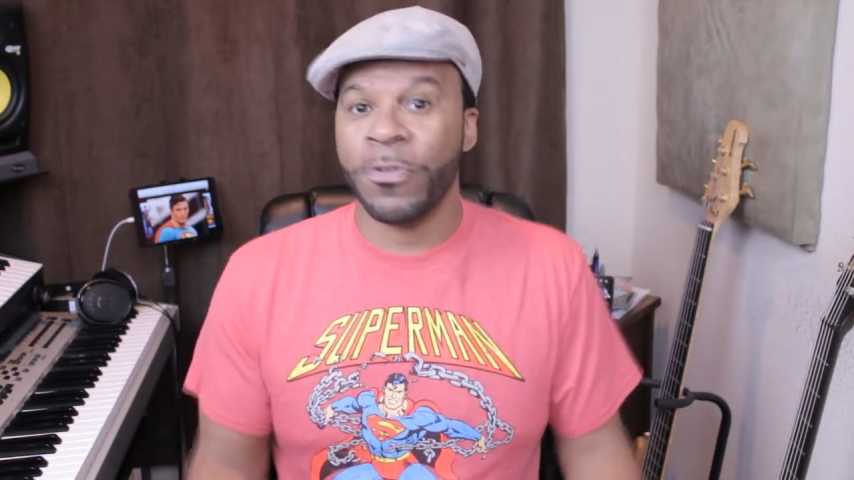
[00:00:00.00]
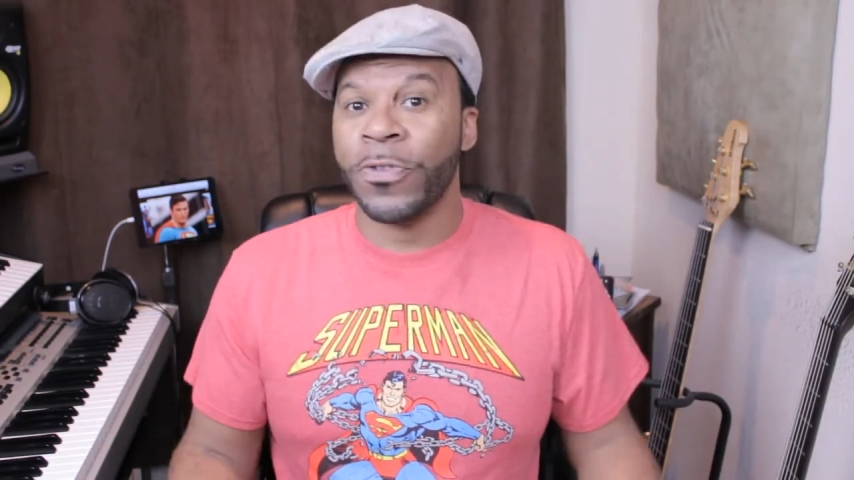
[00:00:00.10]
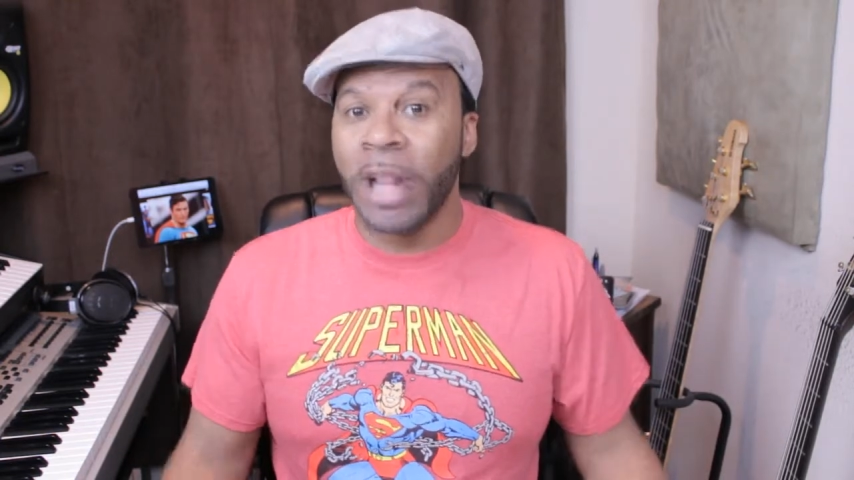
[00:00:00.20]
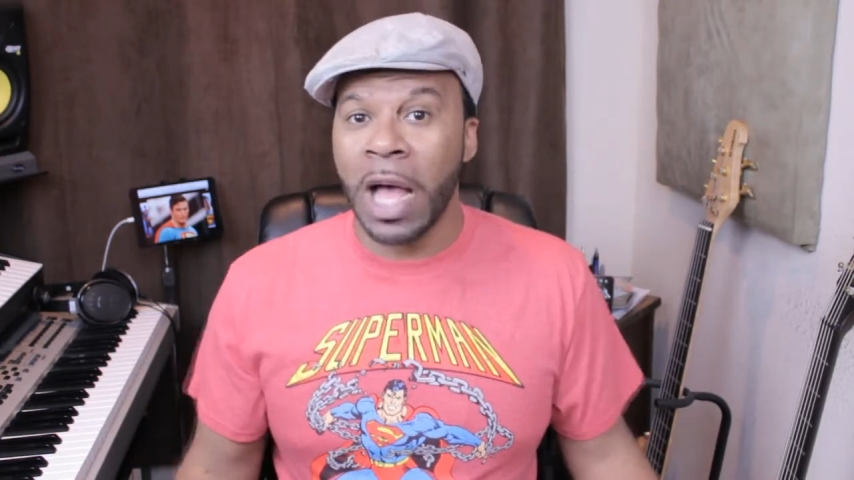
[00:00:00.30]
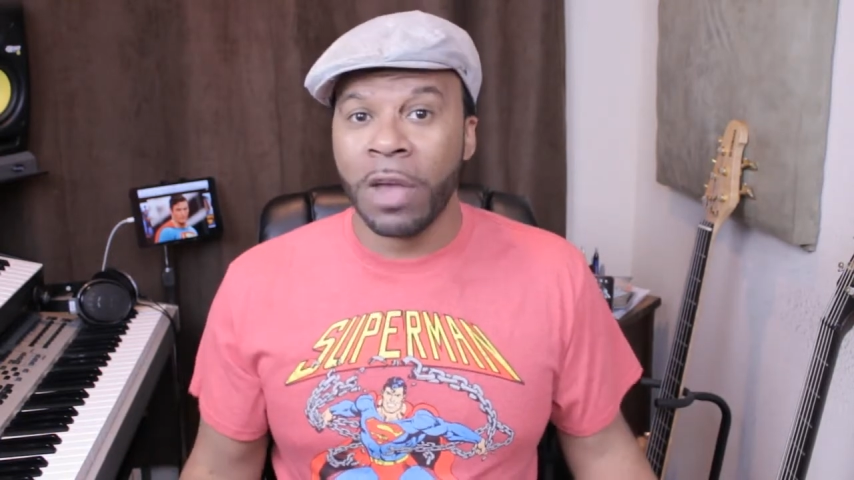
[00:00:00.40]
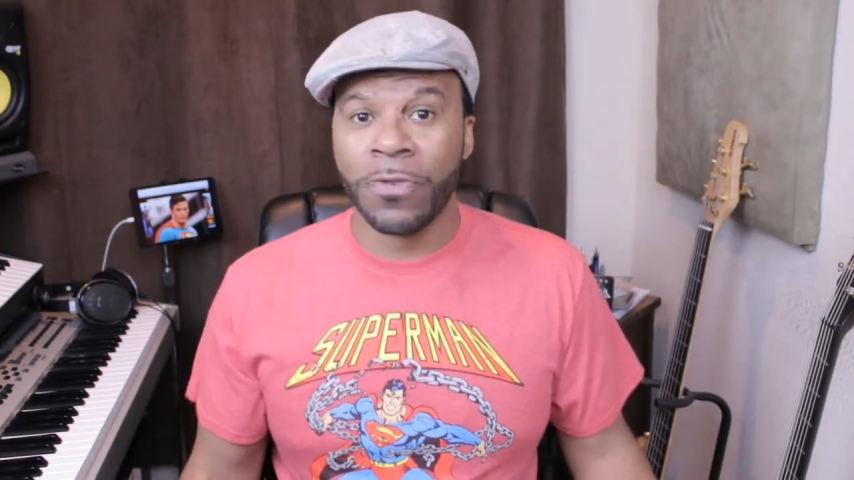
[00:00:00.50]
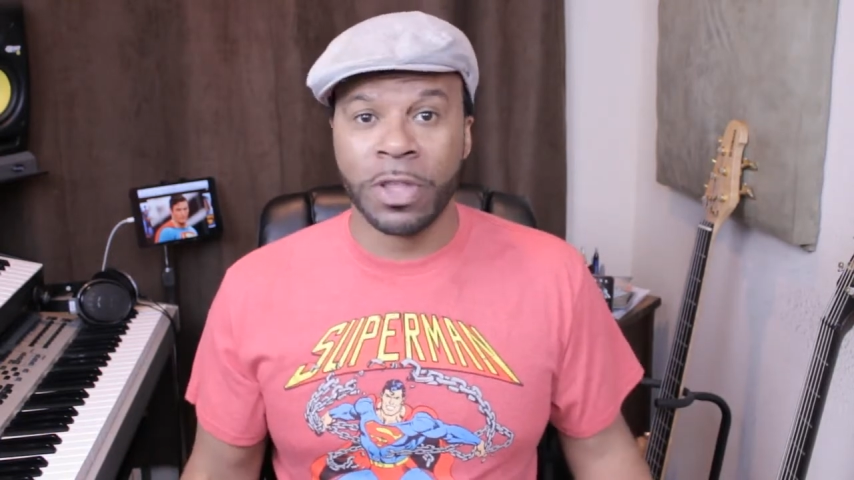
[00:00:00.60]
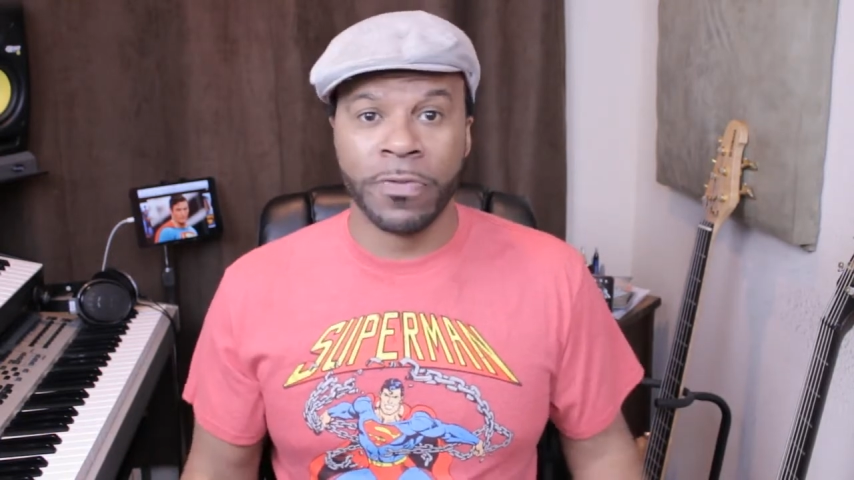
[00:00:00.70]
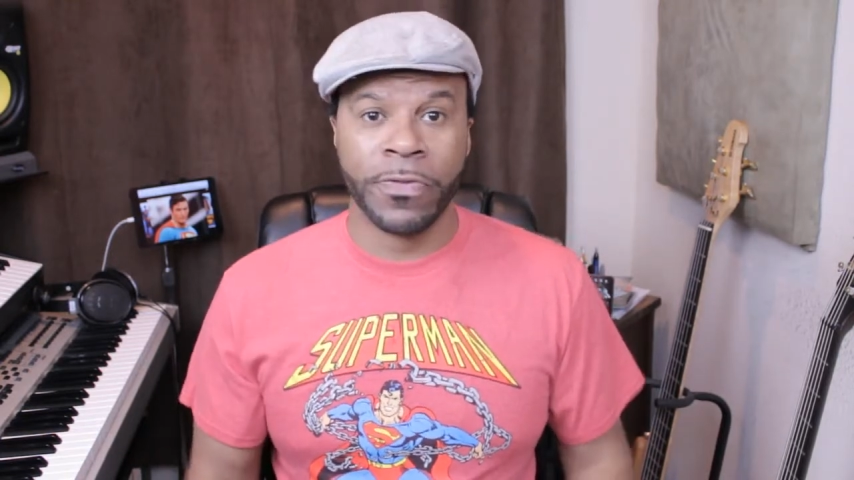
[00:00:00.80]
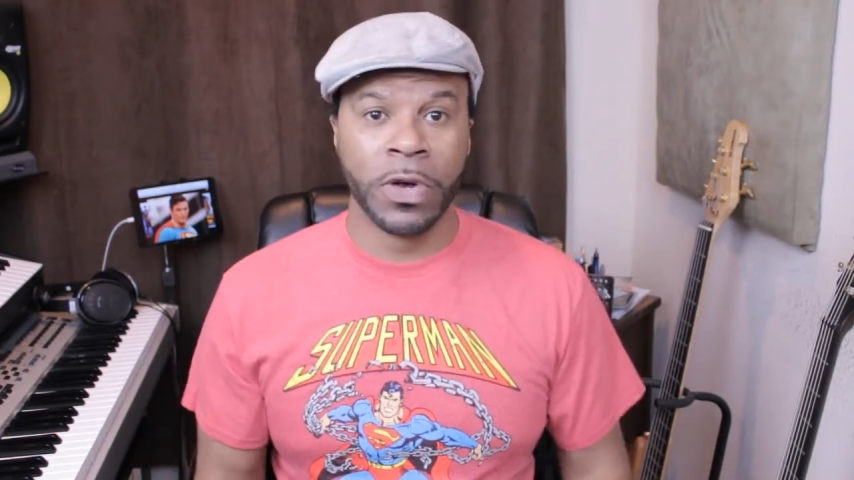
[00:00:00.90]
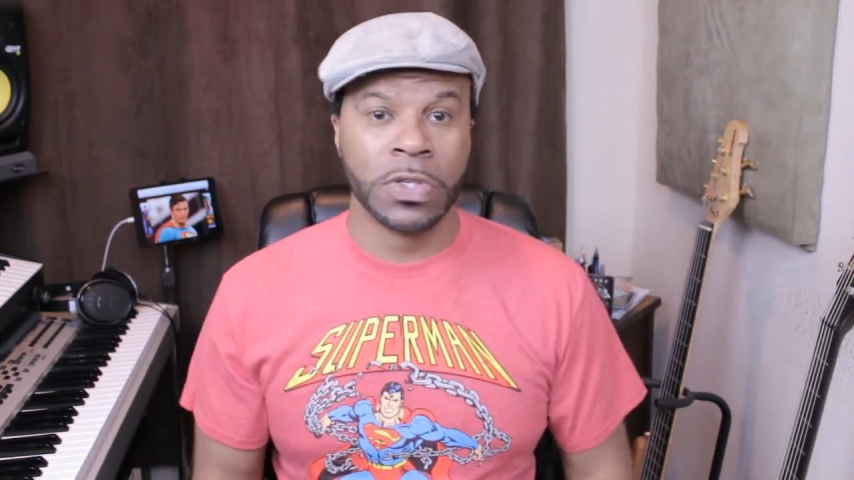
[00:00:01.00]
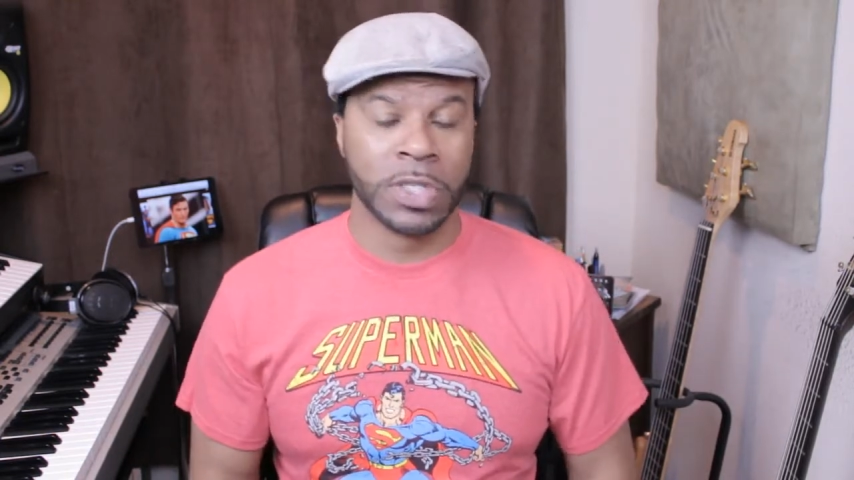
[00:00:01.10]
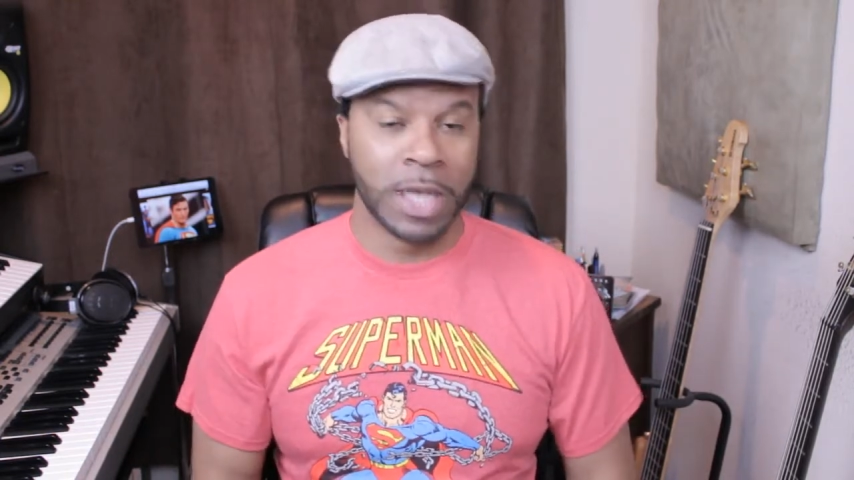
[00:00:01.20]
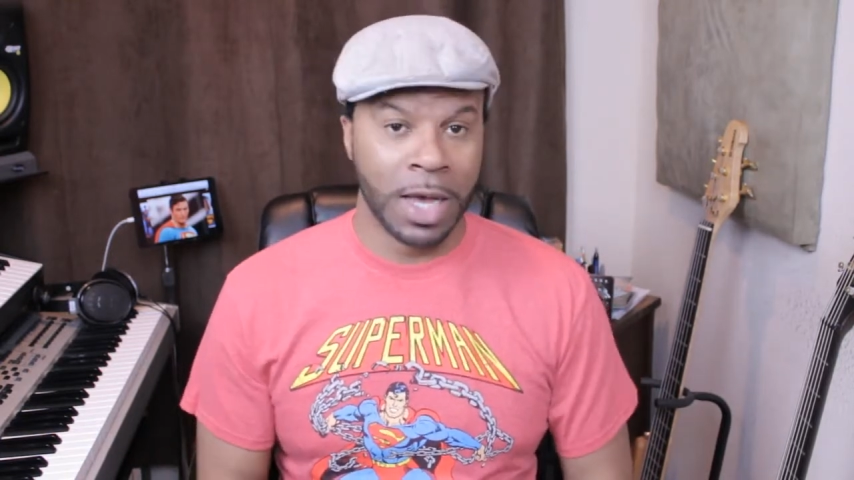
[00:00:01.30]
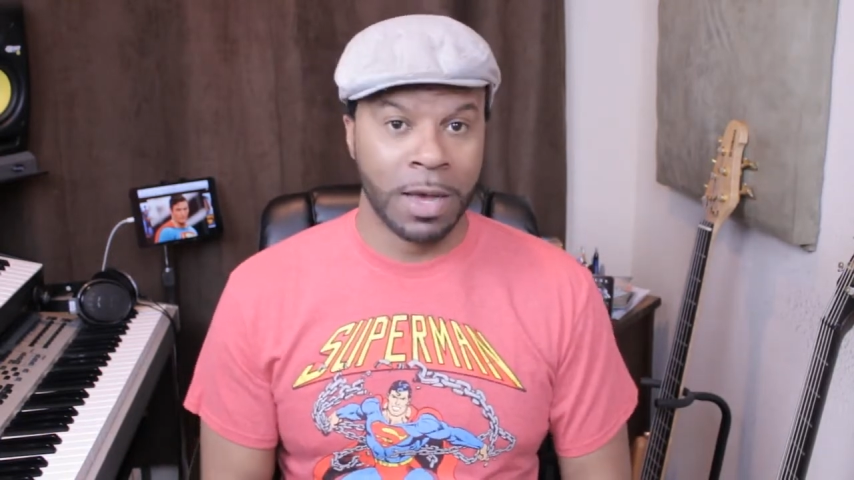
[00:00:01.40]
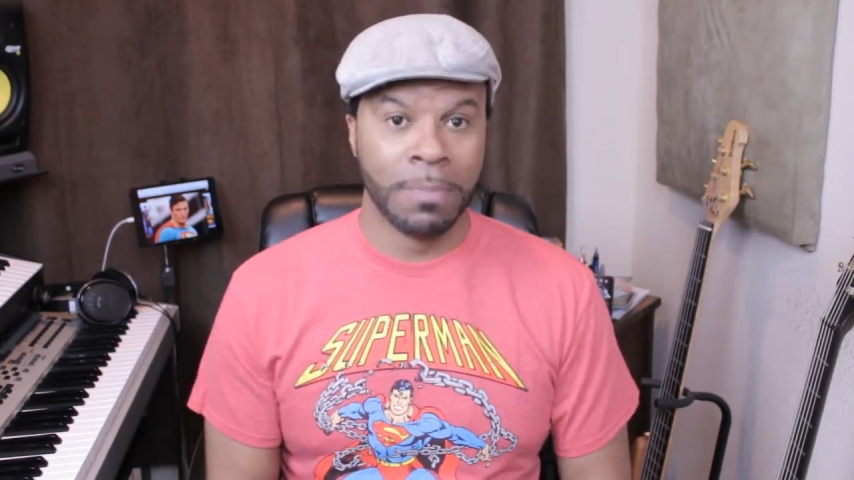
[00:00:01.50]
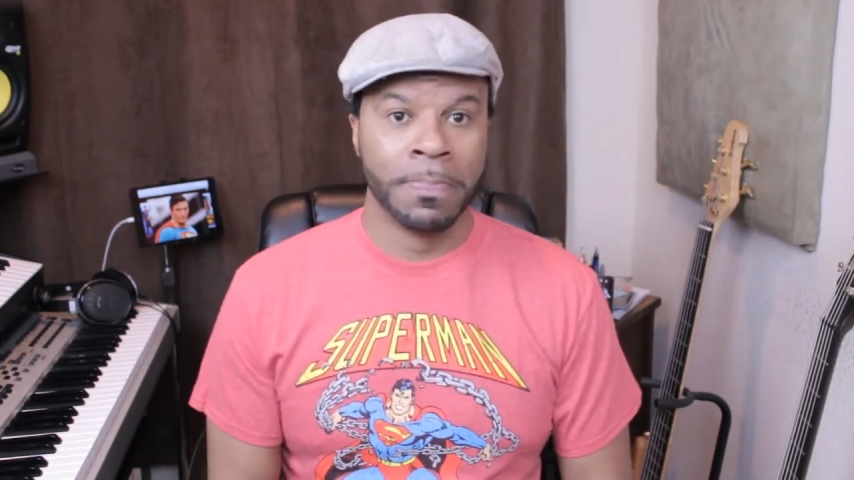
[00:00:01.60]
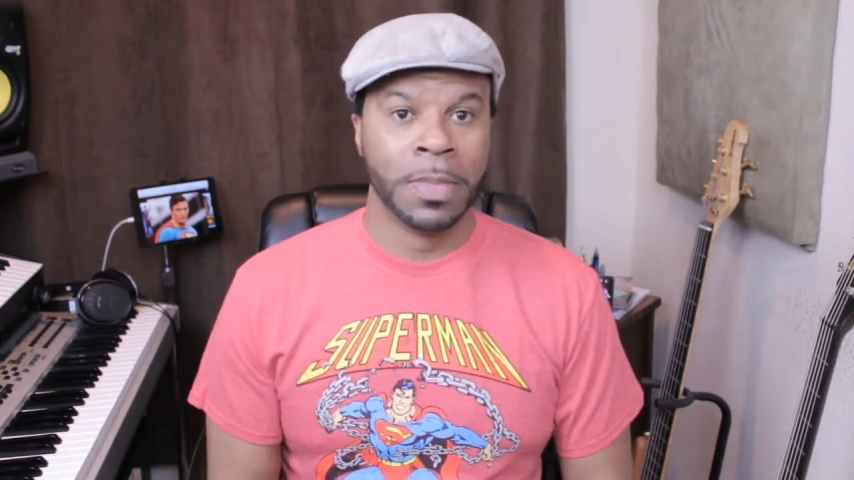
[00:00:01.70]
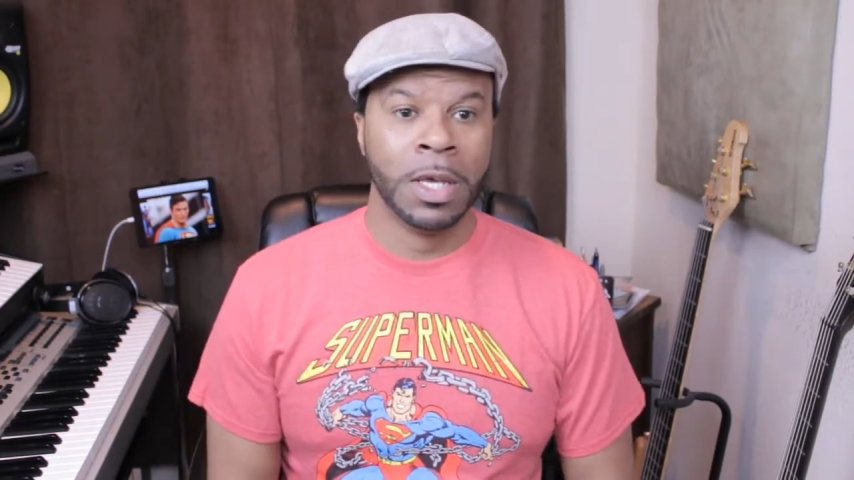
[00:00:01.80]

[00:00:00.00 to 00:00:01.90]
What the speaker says: fly for the first time.